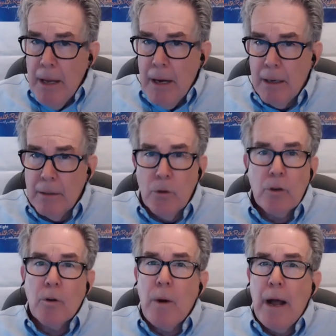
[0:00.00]

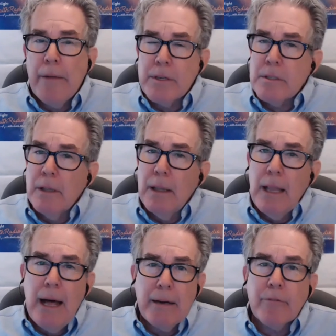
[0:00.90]
Look around. There's a
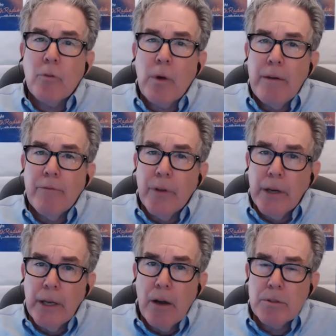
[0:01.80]
lot of great
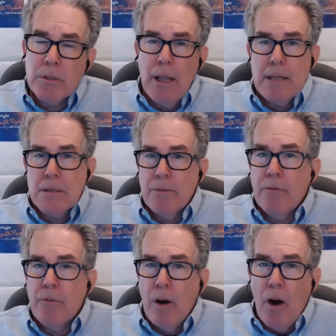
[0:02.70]
videos, lots of
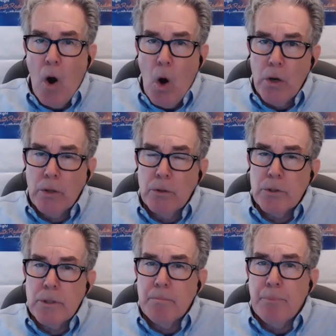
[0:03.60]

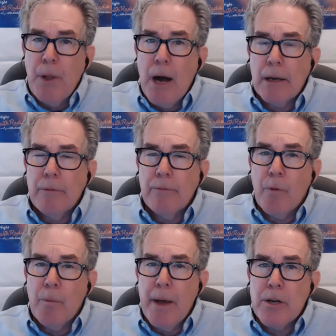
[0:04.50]
articles and blog
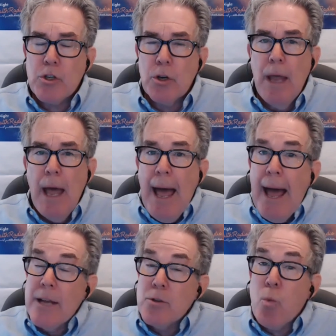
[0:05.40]
information,
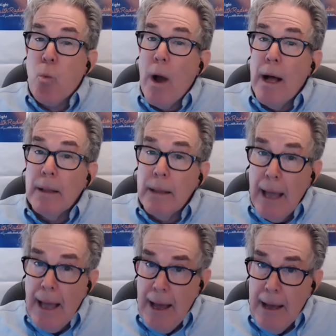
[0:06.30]
as well
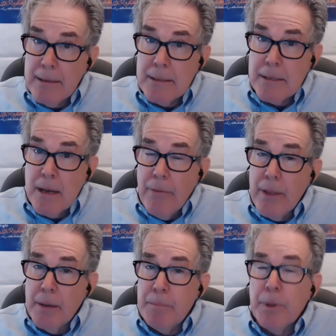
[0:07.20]
as
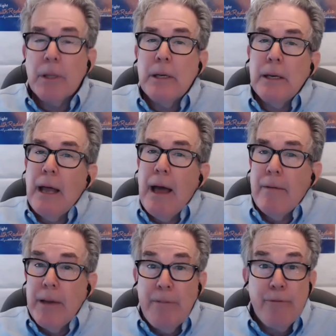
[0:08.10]
the ability to
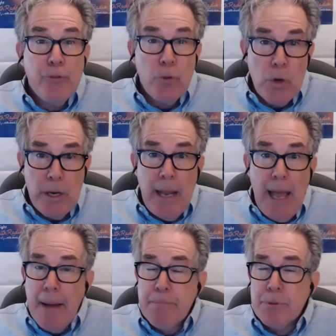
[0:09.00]
have a free,
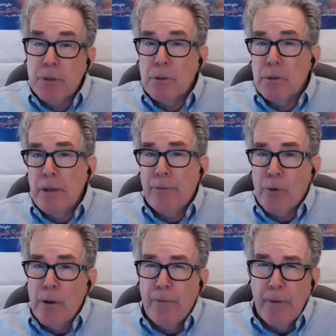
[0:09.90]
absolutely
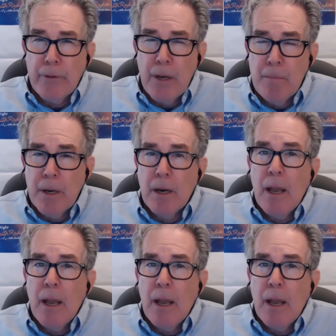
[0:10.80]
free, 15-minute